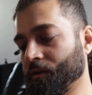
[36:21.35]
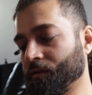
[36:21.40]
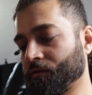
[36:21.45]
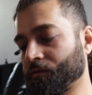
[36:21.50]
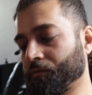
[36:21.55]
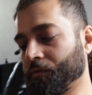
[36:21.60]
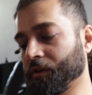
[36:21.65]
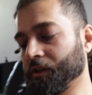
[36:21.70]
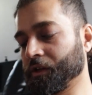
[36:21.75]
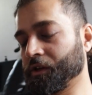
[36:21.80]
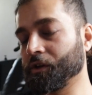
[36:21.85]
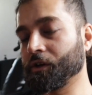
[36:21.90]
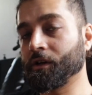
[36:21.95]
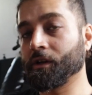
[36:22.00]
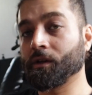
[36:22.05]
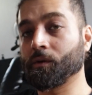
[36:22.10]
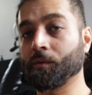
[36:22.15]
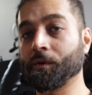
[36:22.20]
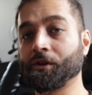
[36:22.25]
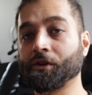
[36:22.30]
It's really good
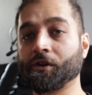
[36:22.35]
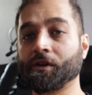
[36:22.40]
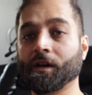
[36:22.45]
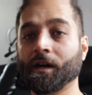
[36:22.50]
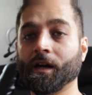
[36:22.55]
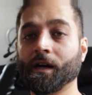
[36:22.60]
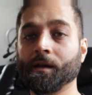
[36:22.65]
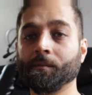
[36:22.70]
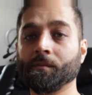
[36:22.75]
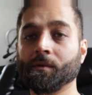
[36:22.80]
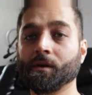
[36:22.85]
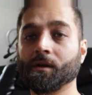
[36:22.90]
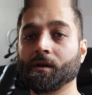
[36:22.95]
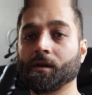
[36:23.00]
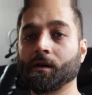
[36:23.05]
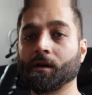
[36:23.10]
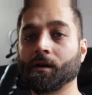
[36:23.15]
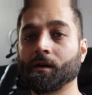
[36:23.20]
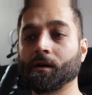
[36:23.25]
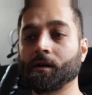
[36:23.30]
in the wintertime.
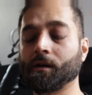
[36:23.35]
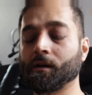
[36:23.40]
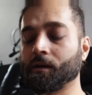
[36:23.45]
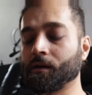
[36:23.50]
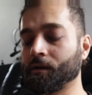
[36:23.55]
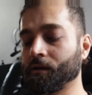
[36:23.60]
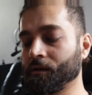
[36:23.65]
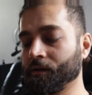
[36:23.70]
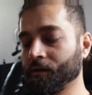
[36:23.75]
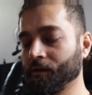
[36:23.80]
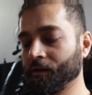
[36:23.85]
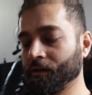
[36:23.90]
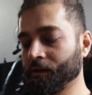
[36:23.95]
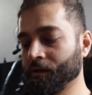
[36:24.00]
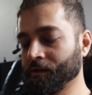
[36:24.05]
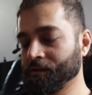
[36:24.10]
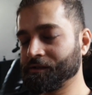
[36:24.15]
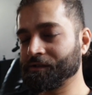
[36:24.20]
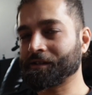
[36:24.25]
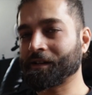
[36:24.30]

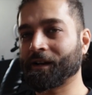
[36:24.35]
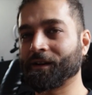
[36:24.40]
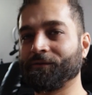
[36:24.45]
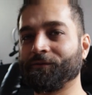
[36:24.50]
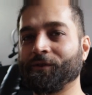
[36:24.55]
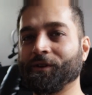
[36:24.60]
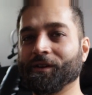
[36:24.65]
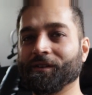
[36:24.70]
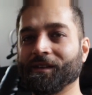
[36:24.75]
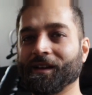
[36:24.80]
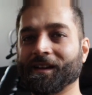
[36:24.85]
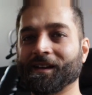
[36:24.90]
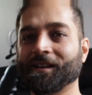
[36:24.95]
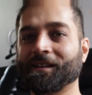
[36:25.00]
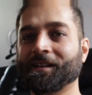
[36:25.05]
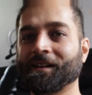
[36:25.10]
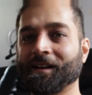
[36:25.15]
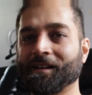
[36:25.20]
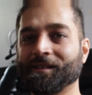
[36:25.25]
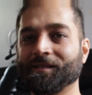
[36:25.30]
This kind of feels like
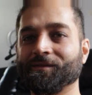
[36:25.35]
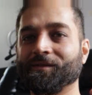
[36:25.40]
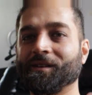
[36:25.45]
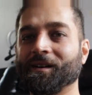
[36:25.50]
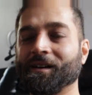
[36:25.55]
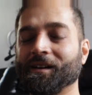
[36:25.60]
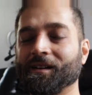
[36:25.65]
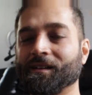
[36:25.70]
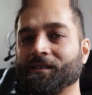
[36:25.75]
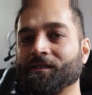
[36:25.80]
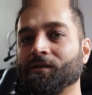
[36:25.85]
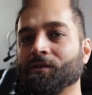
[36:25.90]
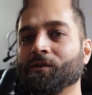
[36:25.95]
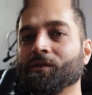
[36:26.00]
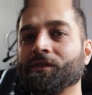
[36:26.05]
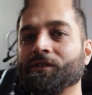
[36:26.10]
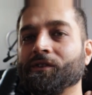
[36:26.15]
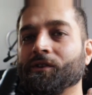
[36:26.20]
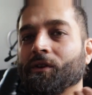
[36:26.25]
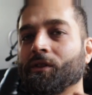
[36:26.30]
it kind of
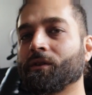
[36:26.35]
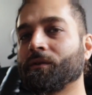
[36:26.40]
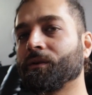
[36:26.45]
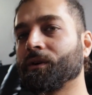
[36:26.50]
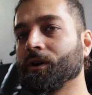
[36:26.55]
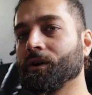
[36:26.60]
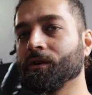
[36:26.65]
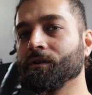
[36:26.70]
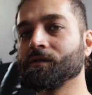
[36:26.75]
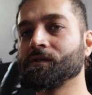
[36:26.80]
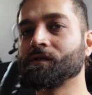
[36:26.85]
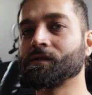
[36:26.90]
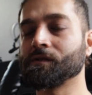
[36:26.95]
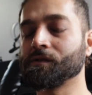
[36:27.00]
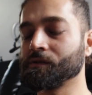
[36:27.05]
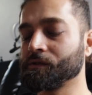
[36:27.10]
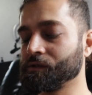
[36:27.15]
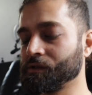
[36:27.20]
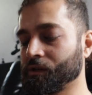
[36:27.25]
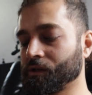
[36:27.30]
soothes your throat,
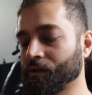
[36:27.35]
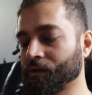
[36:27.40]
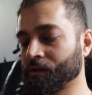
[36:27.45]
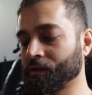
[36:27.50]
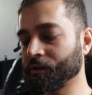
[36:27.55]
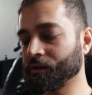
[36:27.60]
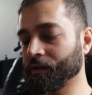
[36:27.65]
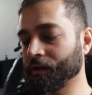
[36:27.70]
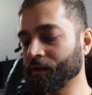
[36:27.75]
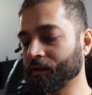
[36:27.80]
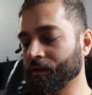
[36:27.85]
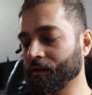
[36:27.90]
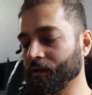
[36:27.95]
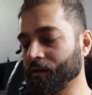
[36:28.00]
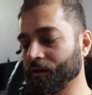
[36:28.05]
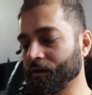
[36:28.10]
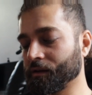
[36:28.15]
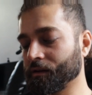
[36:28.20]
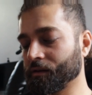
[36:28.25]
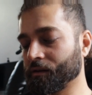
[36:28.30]
soothes your
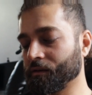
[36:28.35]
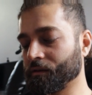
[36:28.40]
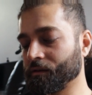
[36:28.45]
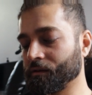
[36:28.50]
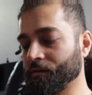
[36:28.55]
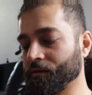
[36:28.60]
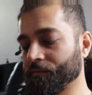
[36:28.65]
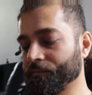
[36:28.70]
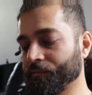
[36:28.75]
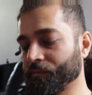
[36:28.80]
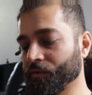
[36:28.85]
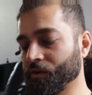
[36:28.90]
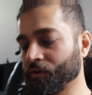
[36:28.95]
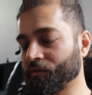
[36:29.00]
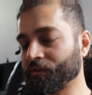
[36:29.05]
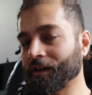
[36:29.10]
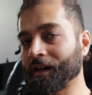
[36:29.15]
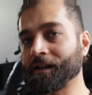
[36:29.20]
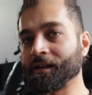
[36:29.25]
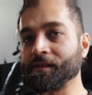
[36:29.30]

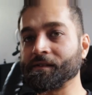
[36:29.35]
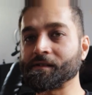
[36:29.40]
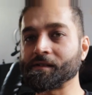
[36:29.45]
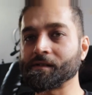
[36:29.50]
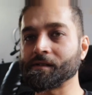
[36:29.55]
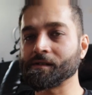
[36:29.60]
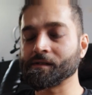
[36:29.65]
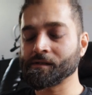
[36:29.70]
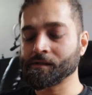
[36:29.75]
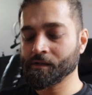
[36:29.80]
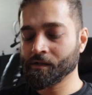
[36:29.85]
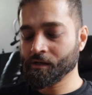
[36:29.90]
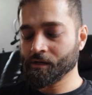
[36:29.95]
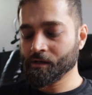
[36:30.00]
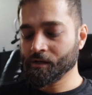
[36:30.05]
sinuses.